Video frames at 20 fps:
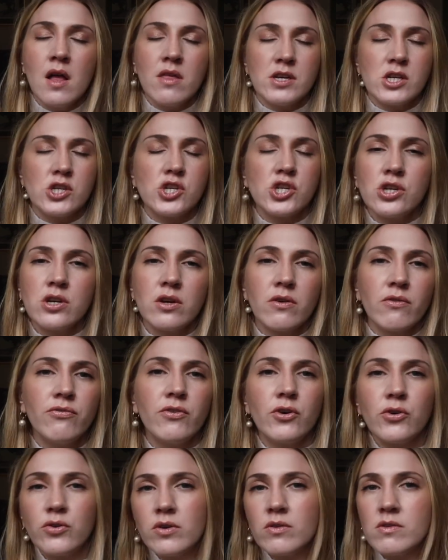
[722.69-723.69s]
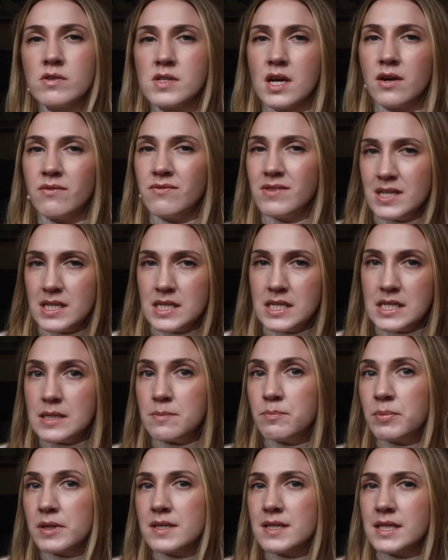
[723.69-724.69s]
that took photos of the
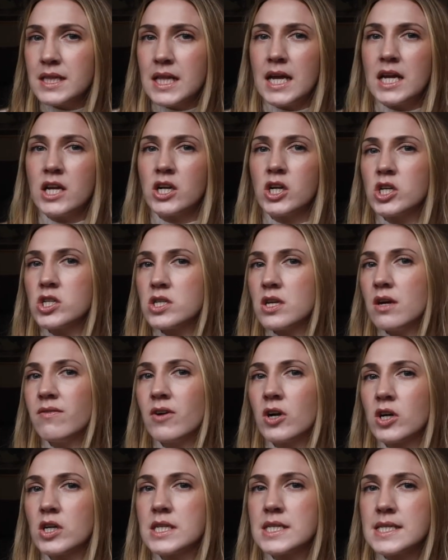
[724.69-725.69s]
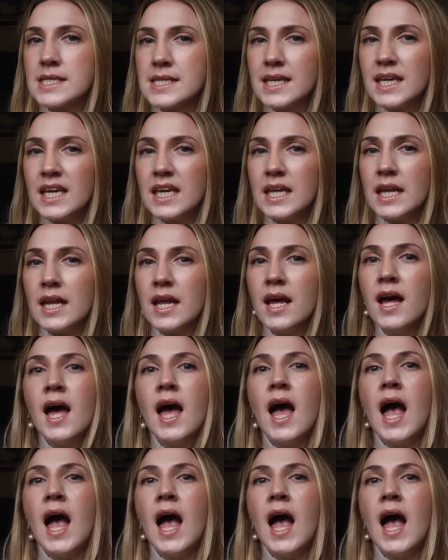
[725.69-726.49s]
deepest layers of our skin.